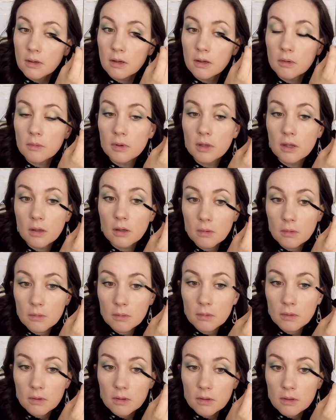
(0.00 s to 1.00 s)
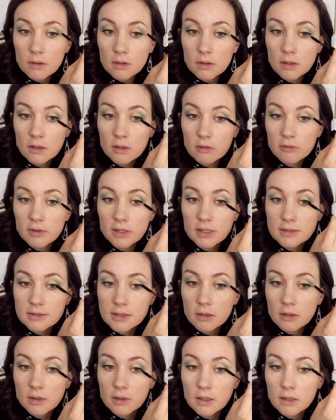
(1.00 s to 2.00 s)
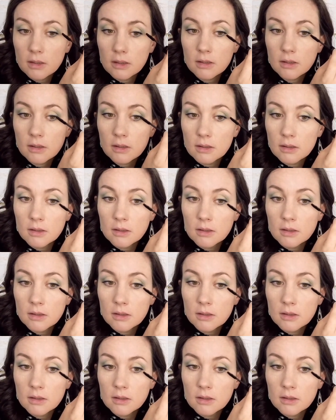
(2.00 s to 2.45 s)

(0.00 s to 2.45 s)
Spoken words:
There we go. Little flicks out here.